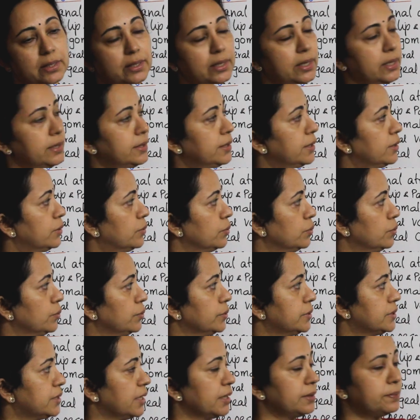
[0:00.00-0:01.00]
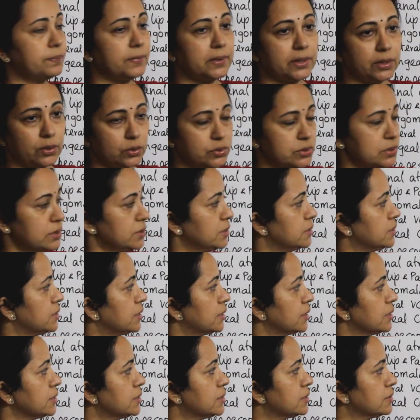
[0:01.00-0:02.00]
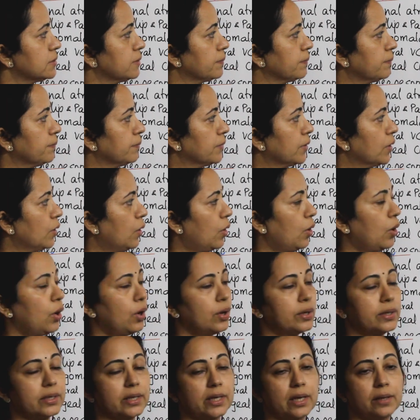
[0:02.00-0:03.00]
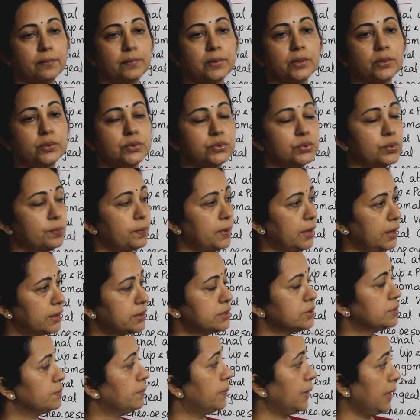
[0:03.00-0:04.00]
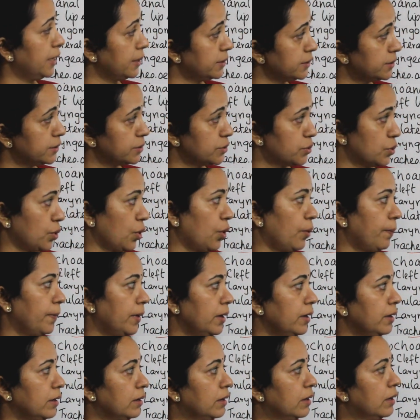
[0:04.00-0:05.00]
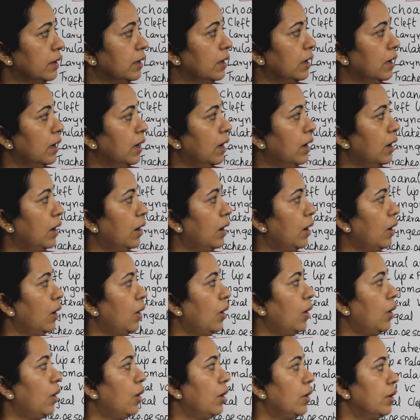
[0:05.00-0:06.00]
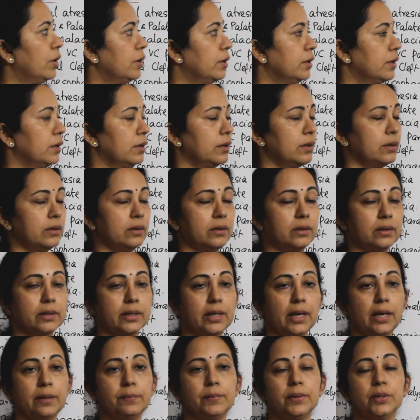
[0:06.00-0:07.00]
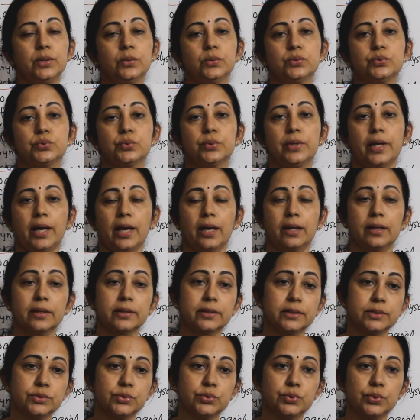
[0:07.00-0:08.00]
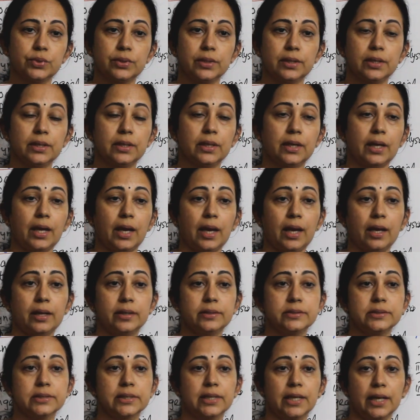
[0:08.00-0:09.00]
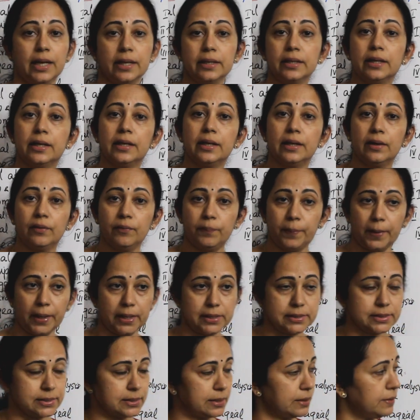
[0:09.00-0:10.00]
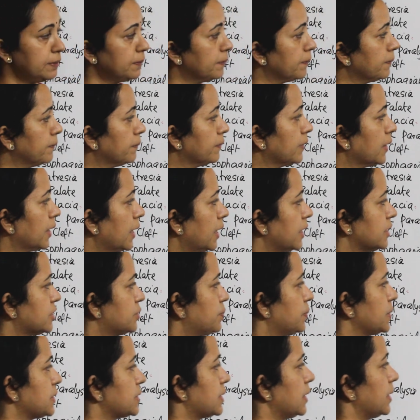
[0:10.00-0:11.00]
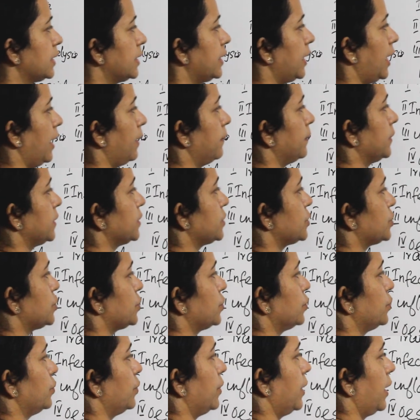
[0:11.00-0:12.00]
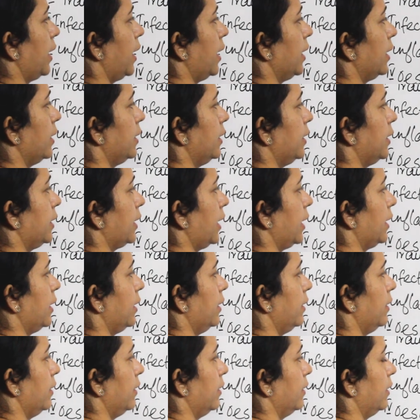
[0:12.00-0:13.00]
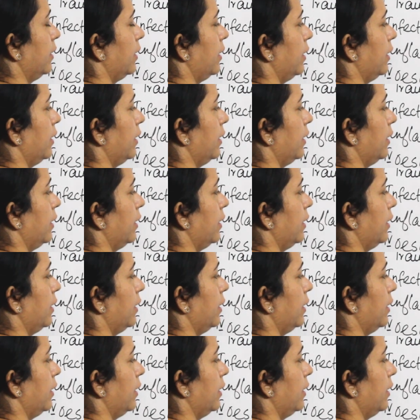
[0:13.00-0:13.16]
related to treatment or surgeries, or can be due to blunt trauma, or can be due to direct injury and cranial nerve palsy, especially damage to 9, 10,